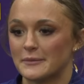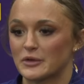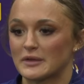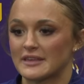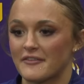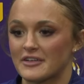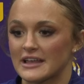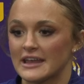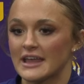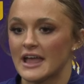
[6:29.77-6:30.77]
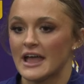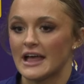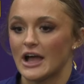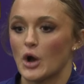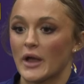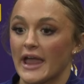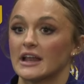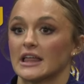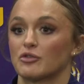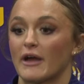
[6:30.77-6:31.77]
So it's definitely okay
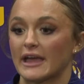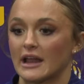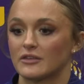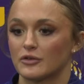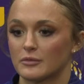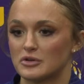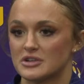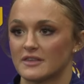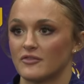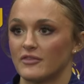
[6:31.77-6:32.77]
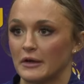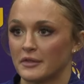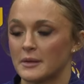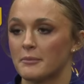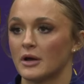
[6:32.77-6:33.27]
to like recognize those emotions and feel them,